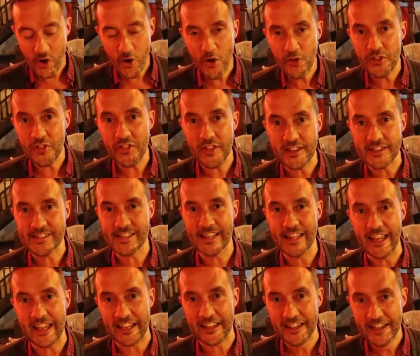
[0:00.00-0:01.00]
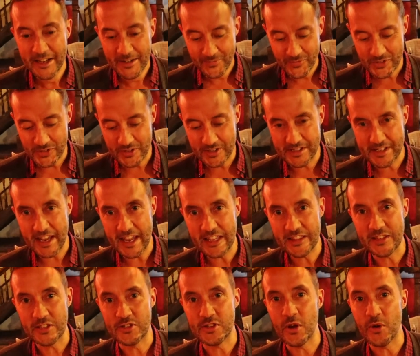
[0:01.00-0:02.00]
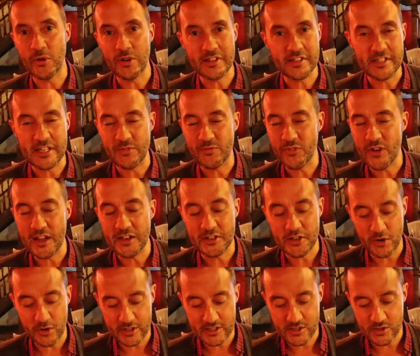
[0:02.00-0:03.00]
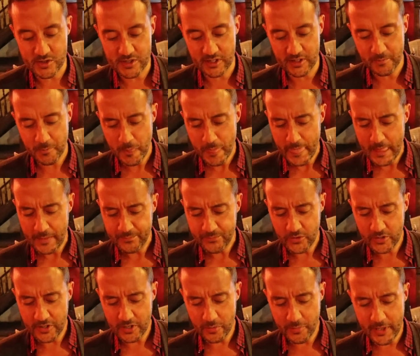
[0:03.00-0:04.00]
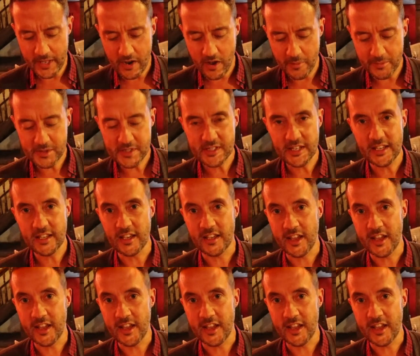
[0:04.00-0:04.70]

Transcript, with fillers: all the things I like. So you take the donuts, deep fried donuts, there's a a little bit almost like a